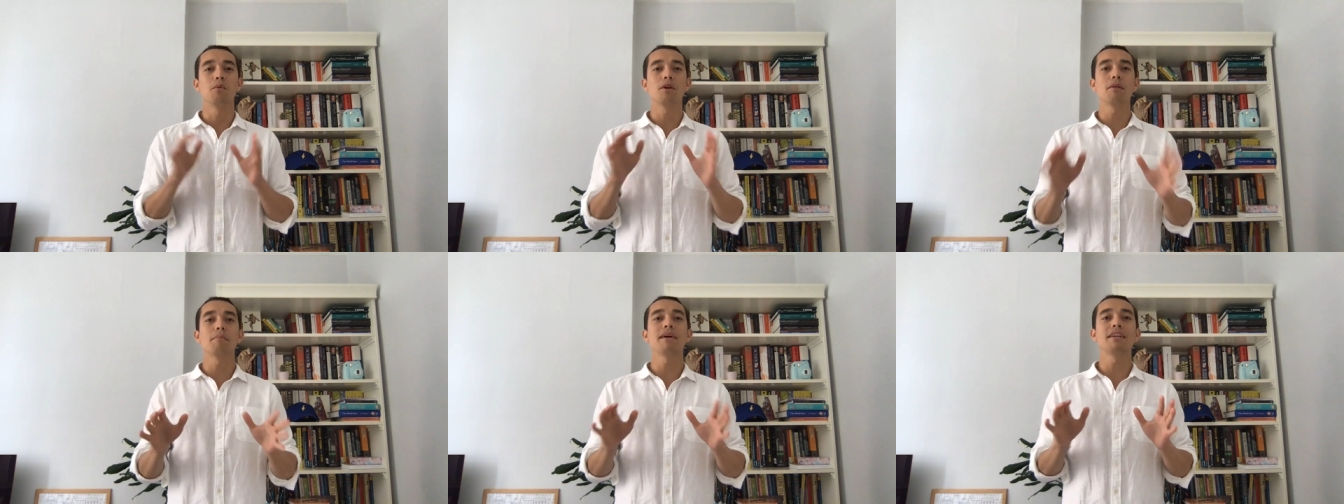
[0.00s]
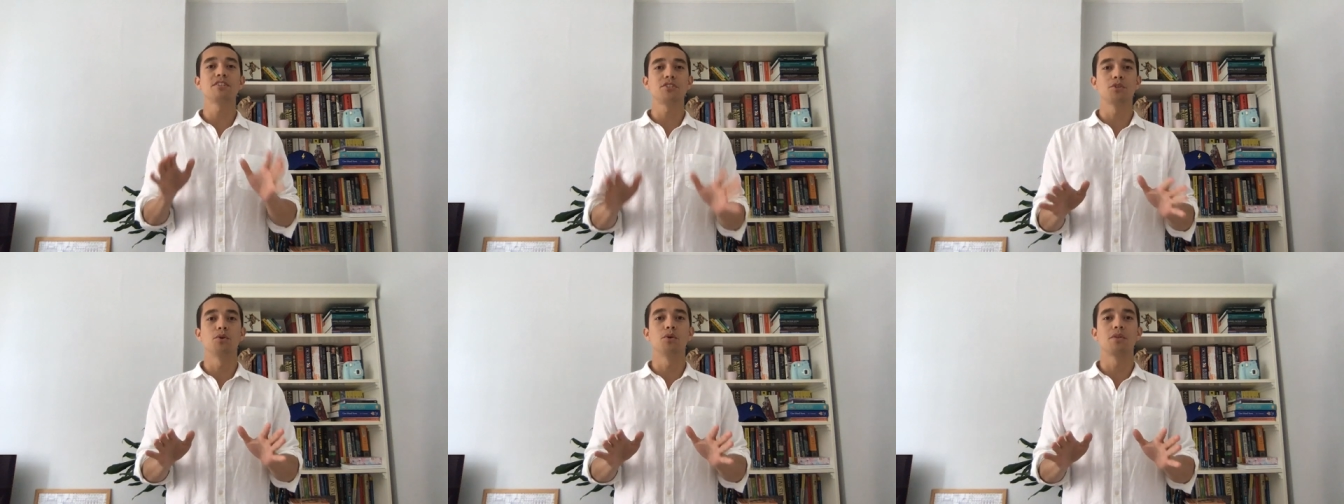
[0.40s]
wanna make
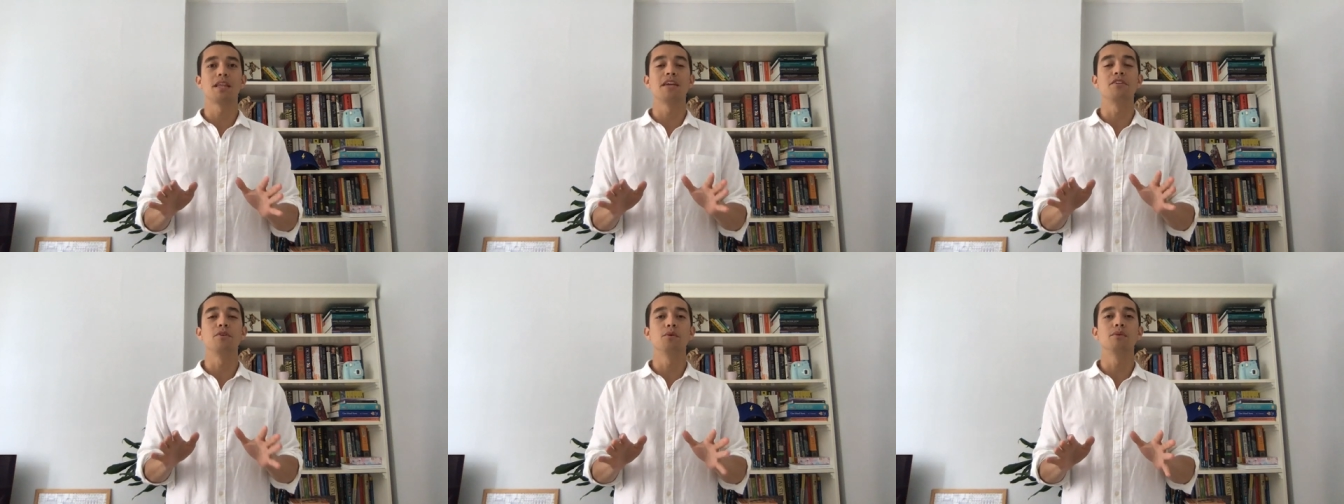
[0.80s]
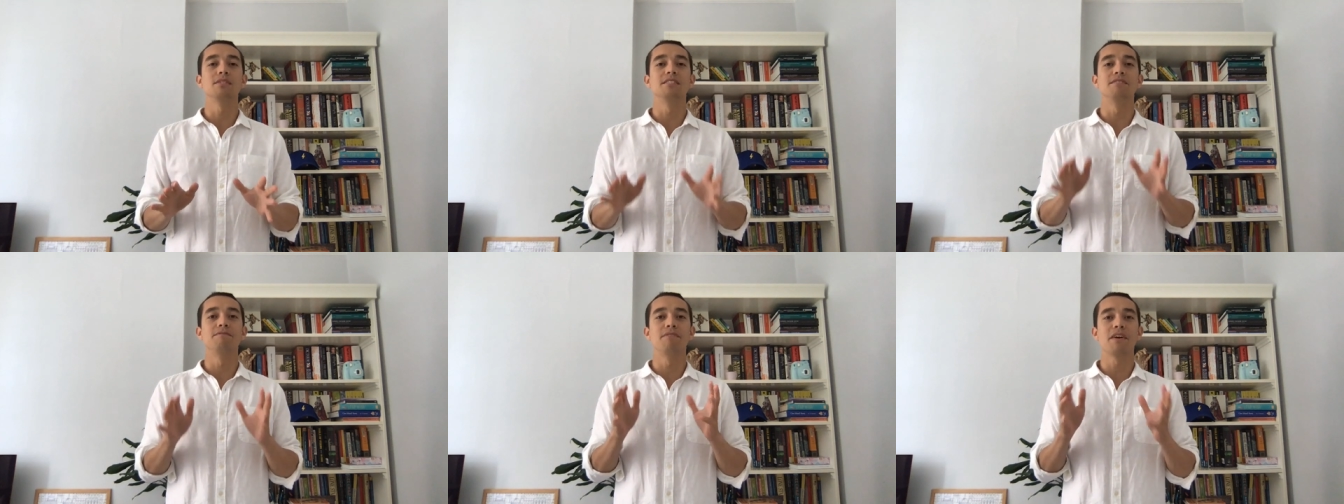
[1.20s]
sure that yours
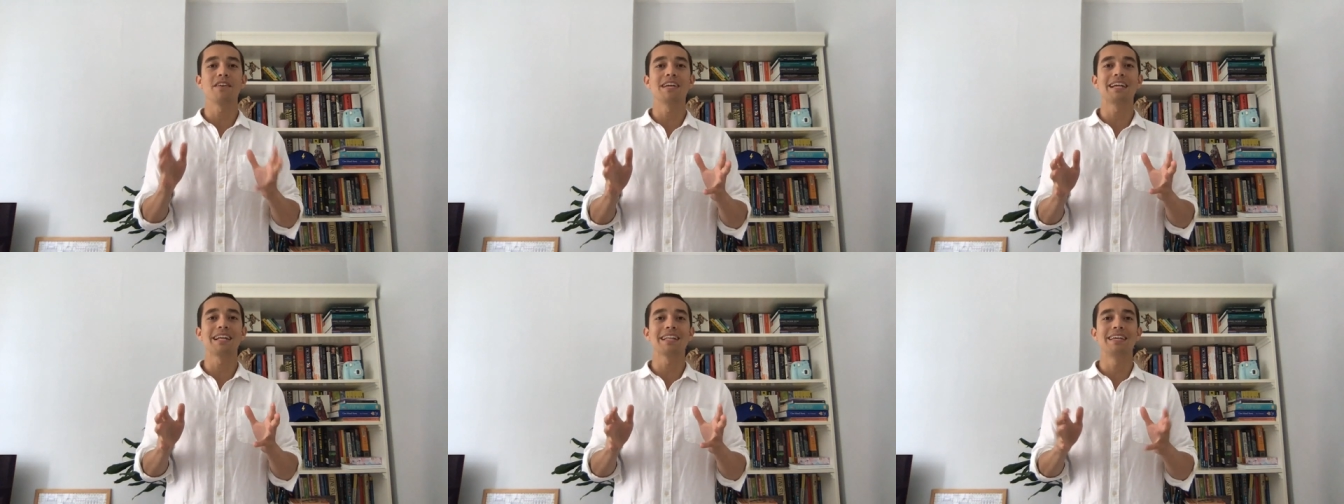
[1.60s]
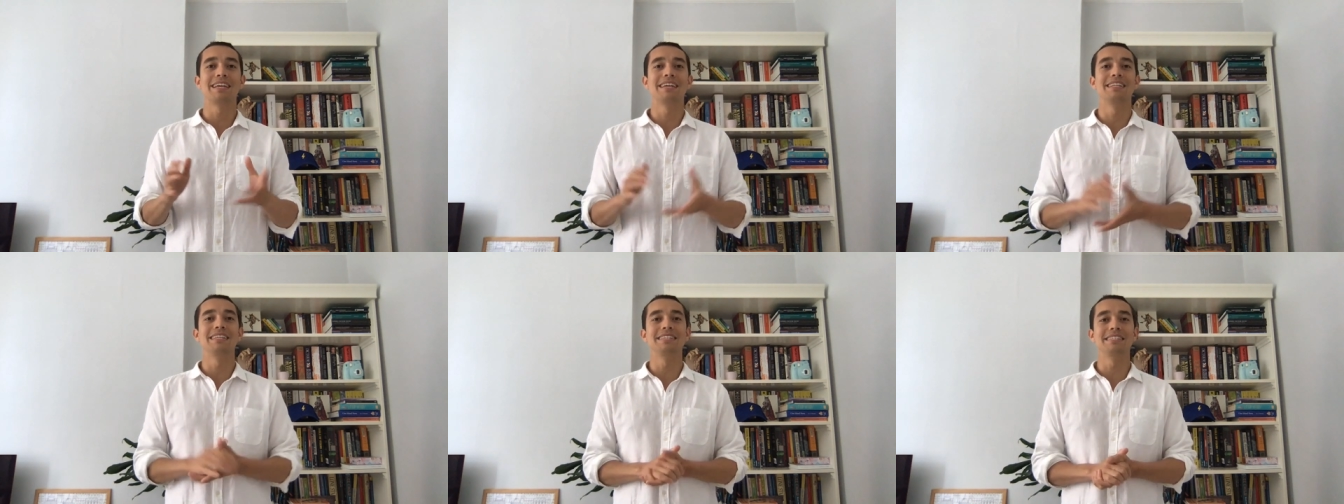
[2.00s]
is very
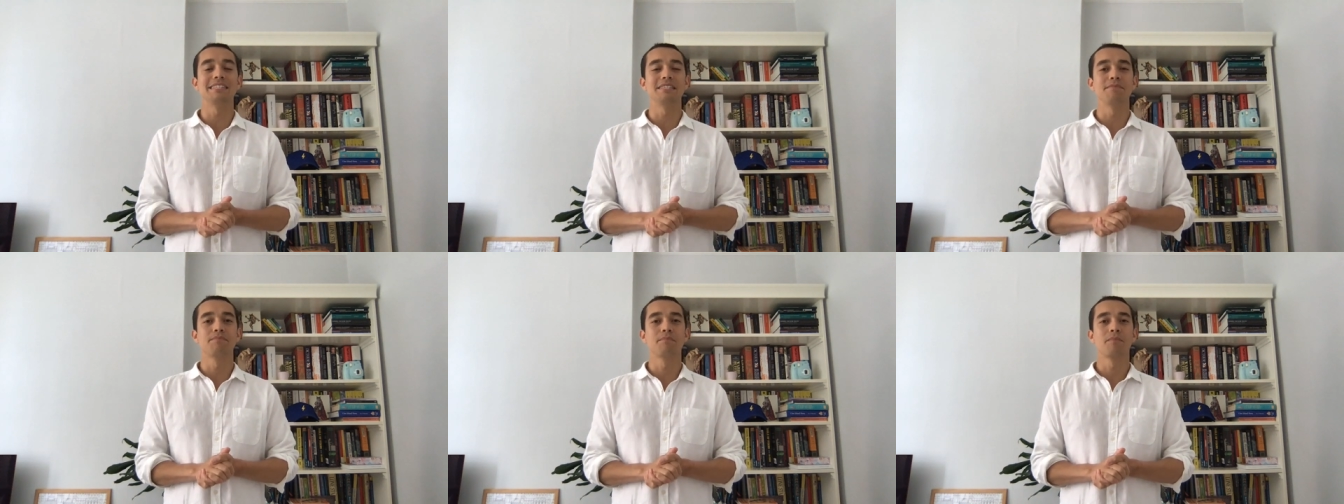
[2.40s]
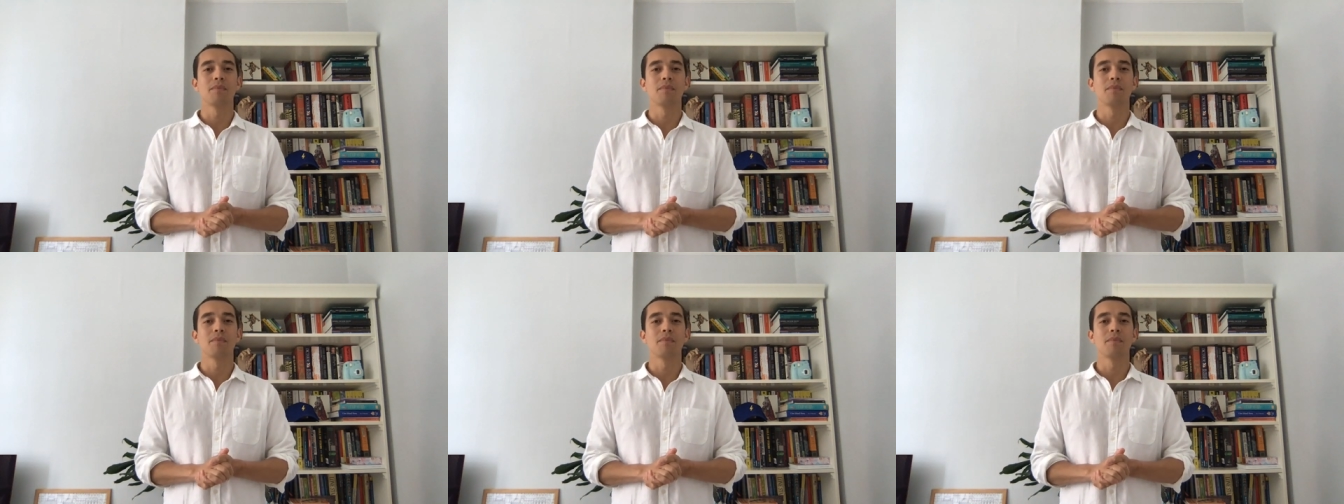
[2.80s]
clear and easy.